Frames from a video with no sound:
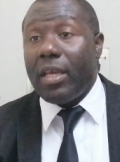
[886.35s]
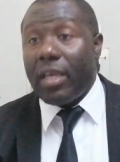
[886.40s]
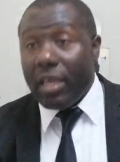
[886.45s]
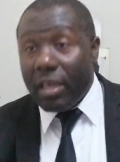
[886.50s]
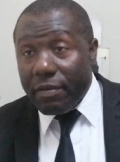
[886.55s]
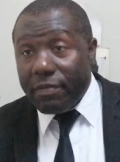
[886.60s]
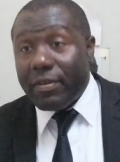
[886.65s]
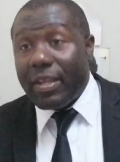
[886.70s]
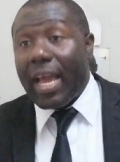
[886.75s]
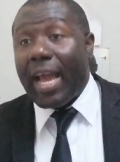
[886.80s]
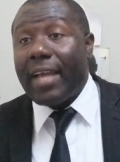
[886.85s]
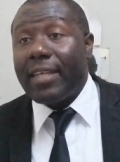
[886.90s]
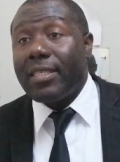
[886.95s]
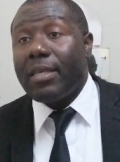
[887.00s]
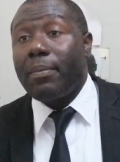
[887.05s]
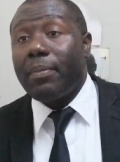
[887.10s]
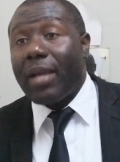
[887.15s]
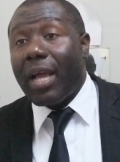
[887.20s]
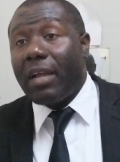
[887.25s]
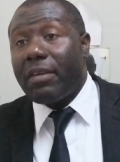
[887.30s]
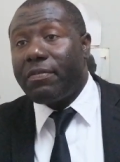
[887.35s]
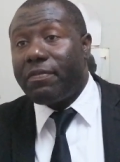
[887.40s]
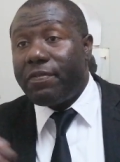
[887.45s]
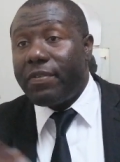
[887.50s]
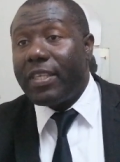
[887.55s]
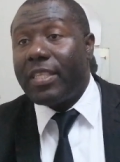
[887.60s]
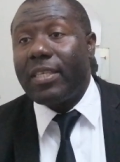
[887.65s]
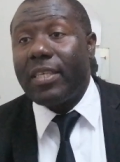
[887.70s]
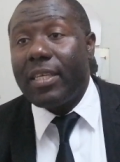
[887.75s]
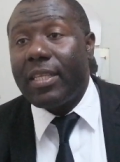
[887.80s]
if the item can
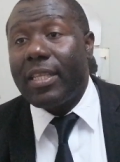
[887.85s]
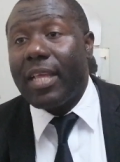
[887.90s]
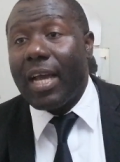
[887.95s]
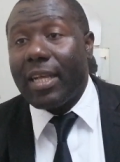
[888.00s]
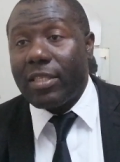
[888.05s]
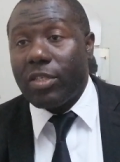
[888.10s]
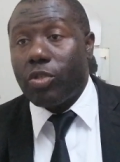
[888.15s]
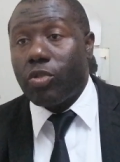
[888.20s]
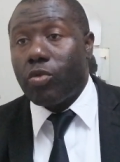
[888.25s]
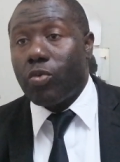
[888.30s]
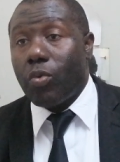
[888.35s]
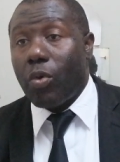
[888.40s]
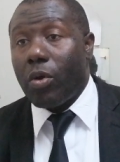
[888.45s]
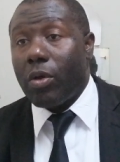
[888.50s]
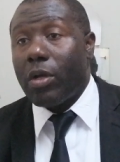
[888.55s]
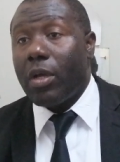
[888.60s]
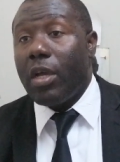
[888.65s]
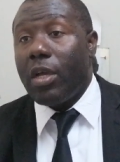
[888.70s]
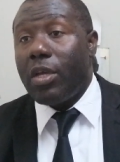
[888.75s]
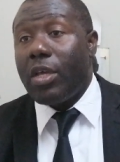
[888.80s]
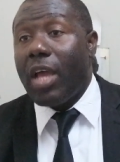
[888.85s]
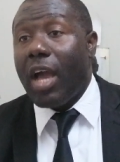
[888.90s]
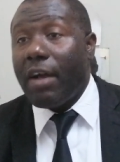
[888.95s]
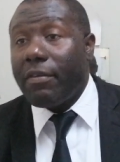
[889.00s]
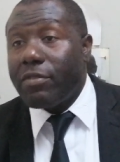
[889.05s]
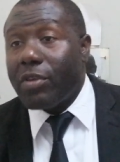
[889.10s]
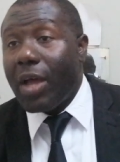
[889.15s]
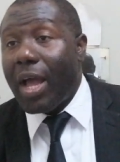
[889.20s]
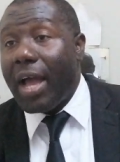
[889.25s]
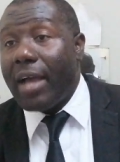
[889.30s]
fit in that truck, you
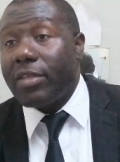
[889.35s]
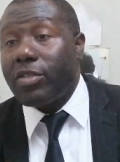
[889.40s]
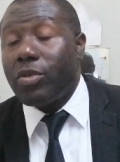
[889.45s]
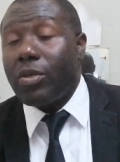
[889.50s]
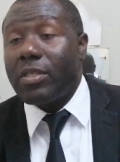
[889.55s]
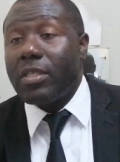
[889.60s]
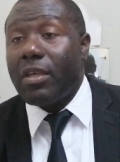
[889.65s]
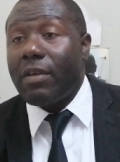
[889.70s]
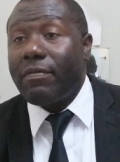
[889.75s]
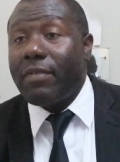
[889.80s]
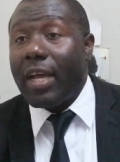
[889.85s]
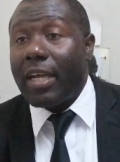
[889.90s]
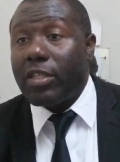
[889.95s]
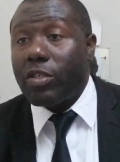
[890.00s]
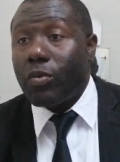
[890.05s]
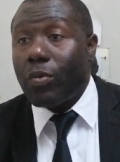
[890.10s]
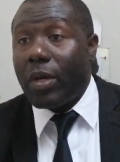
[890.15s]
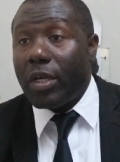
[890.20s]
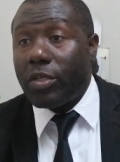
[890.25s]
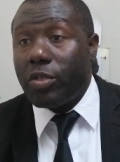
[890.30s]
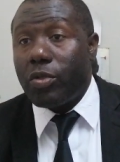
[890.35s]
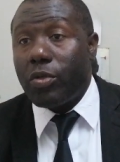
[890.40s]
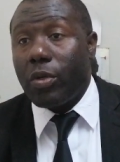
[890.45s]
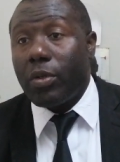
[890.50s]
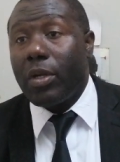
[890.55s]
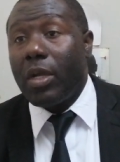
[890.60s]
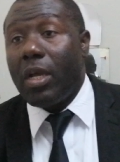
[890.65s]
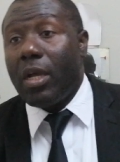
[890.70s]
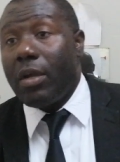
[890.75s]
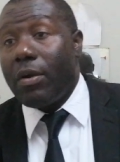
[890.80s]
have to ask yourself that
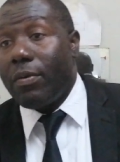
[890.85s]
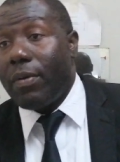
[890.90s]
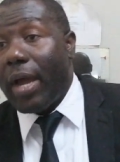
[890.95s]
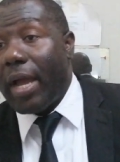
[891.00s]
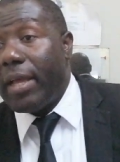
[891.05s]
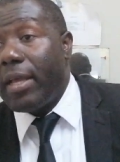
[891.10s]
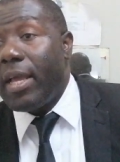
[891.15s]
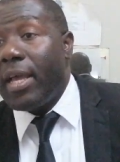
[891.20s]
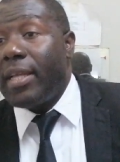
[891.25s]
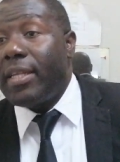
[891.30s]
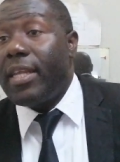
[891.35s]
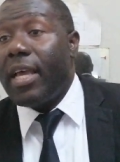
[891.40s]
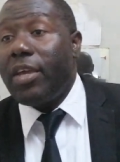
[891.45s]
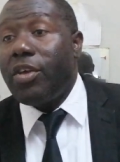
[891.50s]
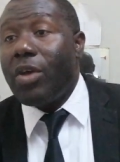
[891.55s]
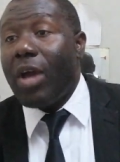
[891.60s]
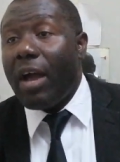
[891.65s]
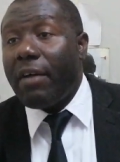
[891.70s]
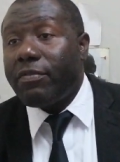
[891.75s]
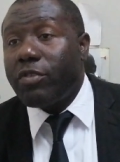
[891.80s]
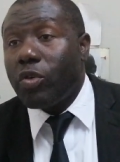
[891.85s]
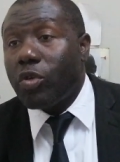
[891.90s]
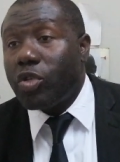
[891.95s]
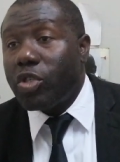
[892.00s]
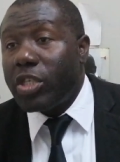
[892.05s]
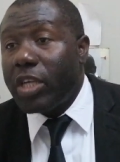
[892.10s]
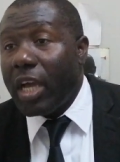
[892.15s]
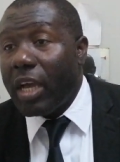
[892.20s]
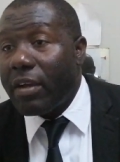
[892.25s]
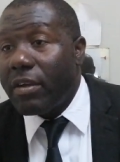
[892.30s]
question, right? Then you have to
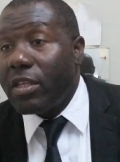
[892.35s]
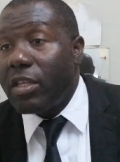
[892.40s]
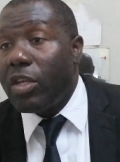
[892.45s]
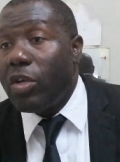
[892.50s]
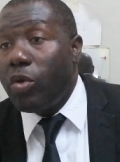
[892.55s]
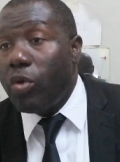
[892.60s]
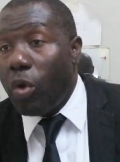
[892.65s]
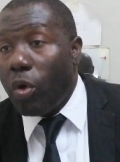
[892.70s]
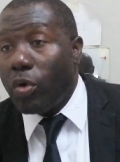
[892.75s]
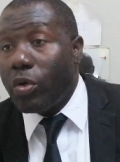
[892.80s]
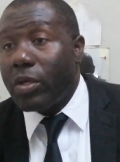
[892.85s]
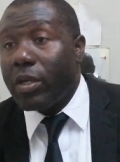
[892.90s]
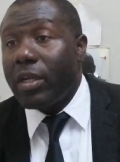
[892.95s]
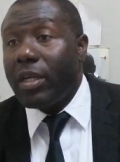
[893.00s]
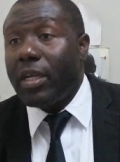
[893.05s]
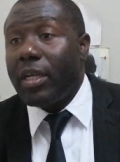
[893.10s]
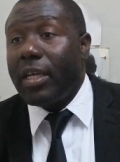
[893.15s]
check the load